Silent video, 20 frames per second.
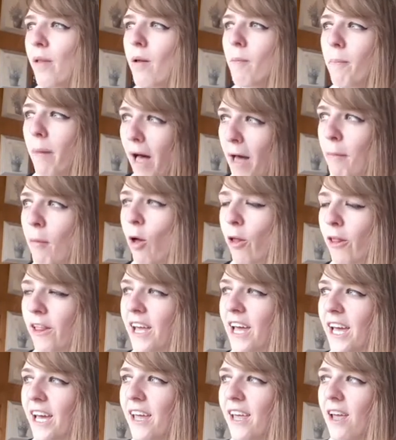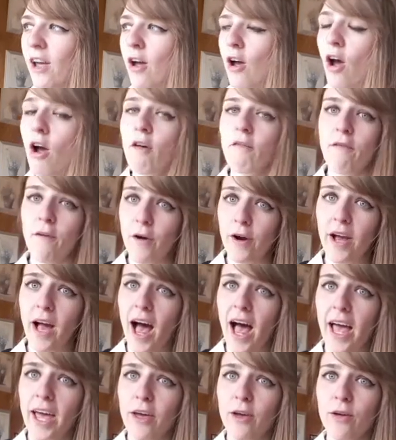by Molly for a
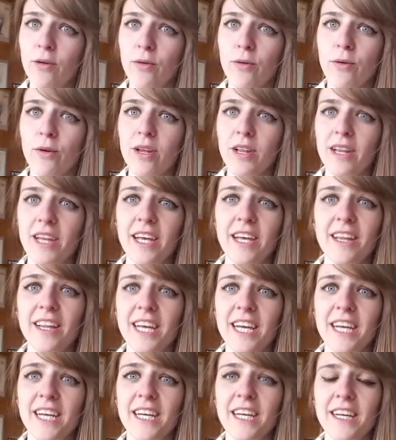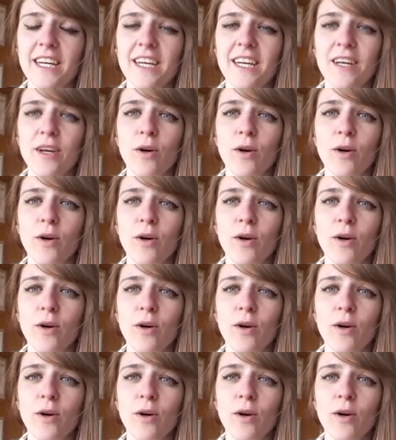guy who clearly